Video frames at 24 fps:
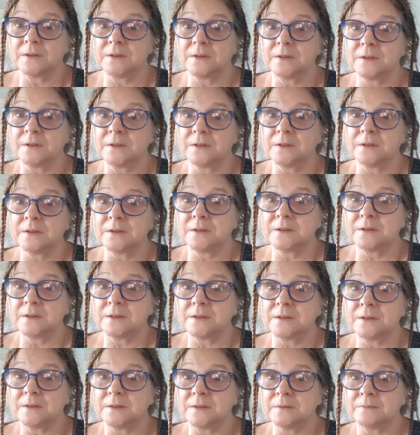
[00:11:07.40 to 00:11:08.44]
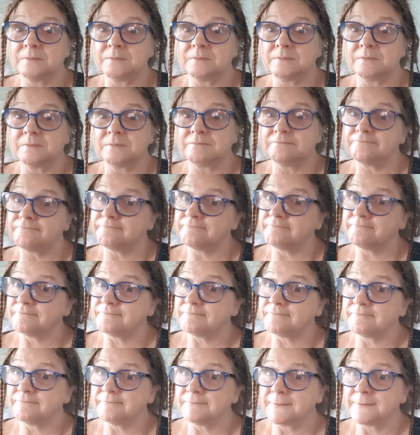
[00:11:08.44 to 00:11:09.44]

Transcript: Nobody speaks.